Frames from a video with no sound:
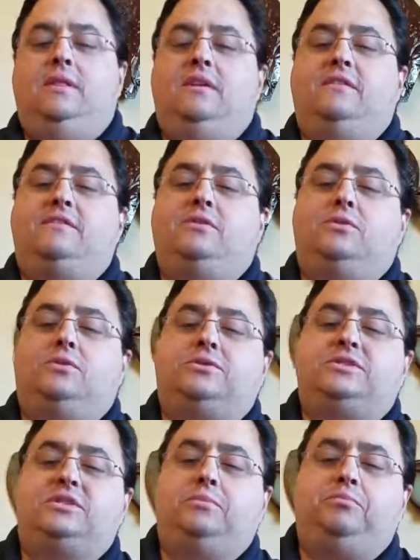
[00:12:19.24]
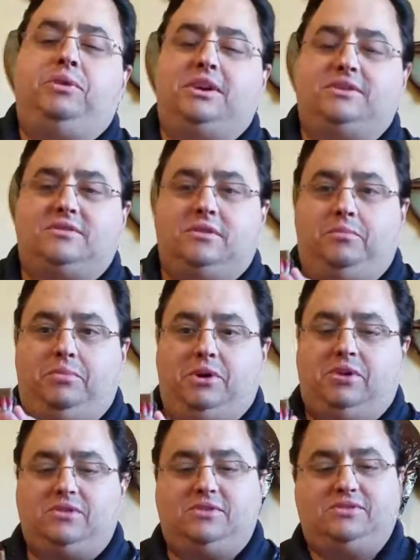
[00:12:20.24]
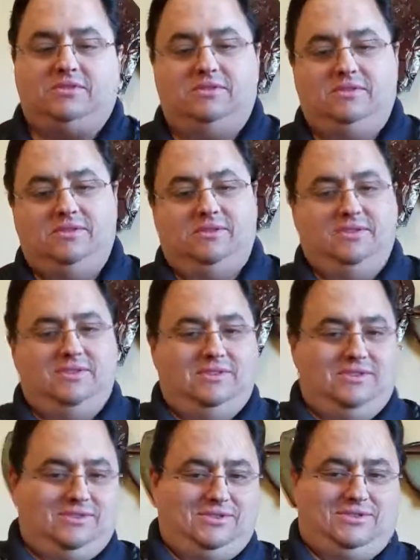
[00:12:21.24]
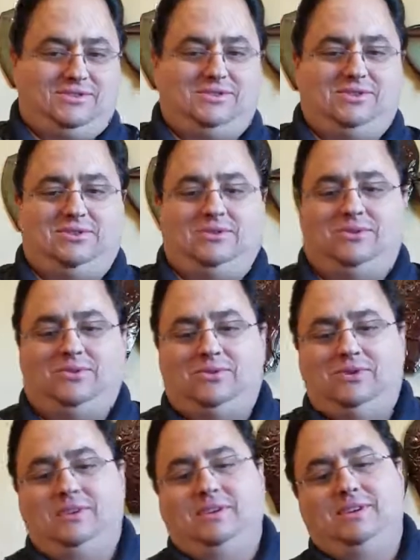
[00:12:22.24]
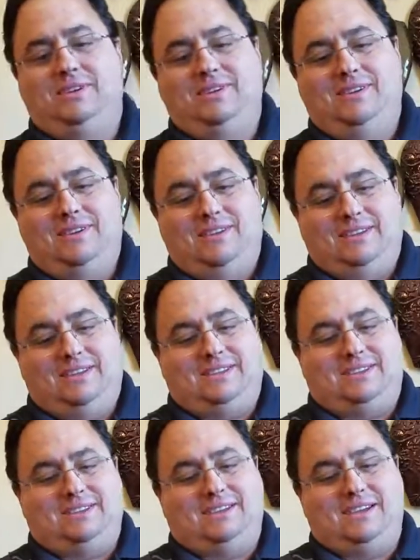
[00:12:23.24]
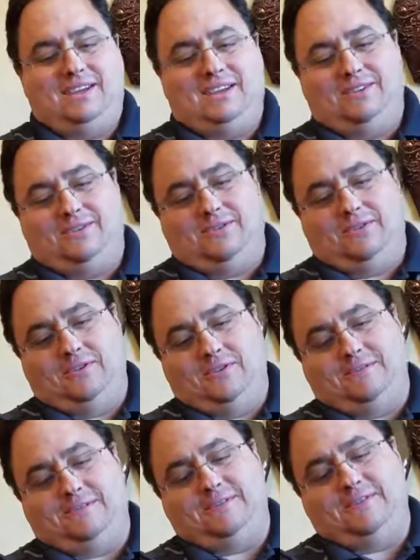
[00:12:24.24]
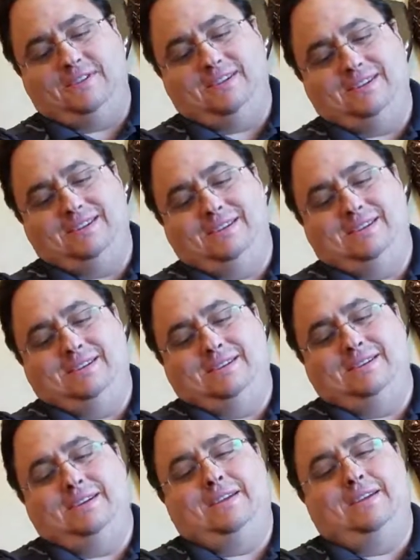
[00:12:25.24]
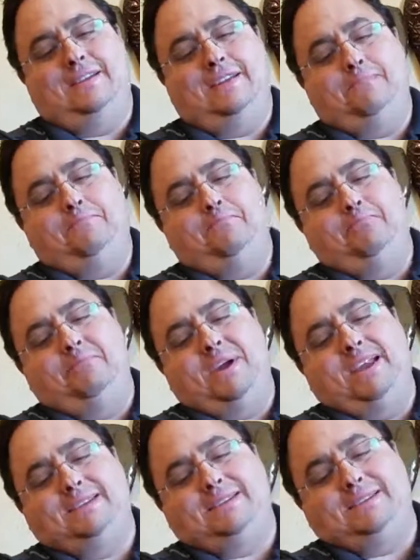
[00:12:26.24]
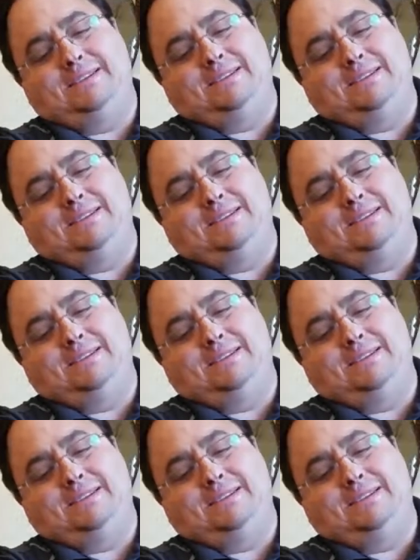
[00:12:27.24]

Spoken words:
of course, the puzzle box. So let's take off the bent